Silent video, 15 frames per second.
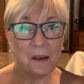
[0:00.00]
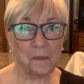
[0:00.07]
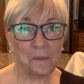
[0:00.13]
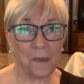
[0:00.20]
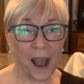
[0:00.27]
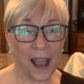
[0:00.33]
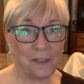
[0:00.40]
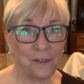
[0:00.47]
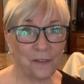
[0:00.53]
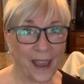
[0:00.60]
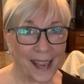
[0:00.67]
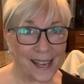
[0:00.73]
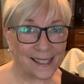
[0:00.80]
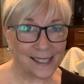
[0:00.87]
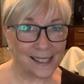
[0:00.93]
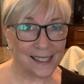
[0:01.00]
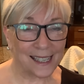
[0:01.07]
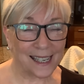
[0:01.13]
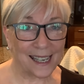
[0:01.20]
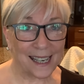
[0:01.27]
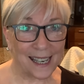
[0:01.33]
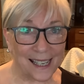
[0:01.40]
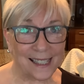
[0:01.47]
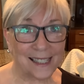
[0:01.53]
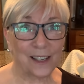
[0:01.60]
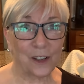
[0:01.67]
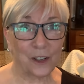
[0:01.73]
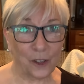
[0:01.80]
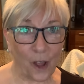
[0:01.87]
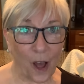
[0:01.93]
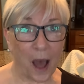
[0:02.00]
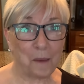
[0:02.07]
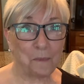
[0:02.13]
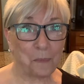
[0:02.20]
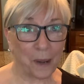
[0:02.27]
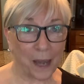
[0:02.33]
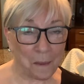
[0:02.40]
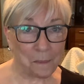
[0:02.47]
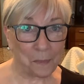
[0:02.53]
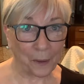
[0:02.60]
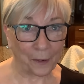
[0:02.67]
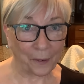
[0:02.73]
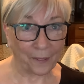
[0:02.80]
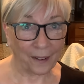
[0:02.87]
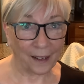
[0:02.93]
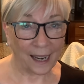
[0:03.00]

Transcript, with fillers: my face is a lot plumper.